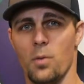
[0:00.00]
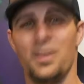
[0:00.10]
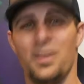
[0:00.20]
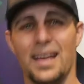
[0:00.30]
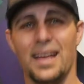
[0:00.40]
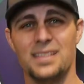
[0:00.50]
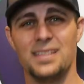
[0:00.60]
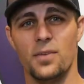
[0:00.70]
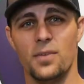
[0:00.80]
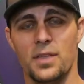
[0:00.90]
The nice thing
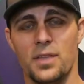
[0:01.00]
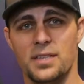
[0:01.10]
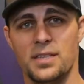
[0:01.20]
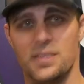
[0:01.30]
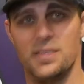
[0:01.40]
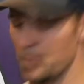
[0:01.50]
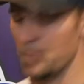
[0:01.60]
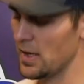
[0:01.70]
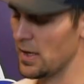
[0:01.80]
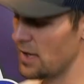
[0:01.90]
for this is,
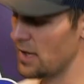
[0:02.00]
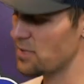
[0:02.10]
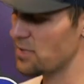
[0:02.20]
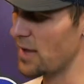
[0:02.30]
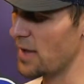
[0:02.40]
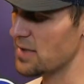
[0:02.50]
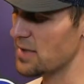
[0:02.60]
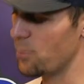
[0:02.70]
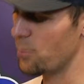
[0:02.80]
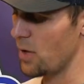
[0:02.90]
next practice I
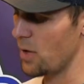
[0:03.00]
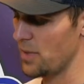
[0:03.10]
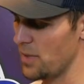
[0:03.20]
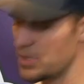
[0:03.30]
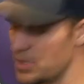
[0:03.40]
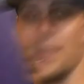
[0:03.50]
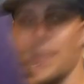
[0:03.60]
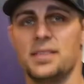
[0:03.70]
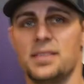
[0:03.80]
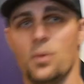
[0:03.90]
pull out my sheet, I can
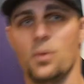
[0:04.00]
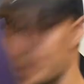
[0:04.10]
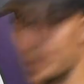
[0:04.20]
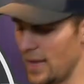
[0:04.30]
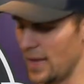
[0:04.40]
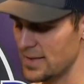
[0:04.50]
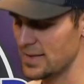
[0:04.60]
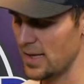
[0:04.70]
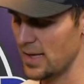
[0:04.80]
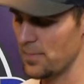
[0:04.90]
see what we did last
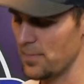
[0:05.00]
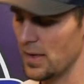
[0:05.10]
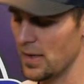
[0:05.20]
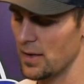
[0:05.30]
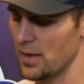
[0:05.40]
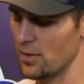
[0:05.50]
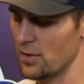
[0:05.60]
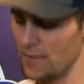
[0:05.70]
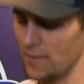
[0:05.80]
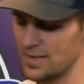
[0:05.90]
time. You know,
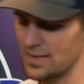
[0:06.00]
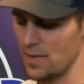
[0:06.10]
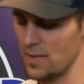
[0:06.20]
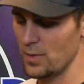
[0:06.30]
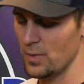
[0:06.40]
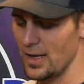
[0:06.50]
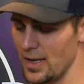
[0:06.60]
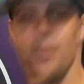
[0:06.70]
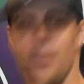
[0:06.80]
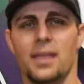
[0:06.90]
last time we did
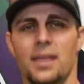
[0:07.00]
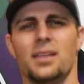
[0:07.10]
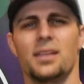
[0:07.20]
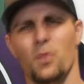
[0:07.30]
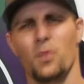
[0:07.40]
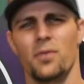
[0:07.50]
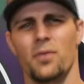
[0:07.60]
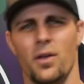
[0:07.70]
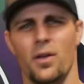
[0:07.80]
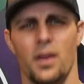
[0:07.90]
high knees, and I want to
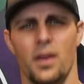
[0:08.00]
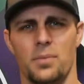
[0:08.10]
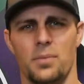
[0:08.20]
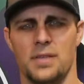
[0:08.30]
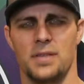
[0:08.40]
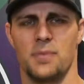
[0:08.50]
vary it up this time.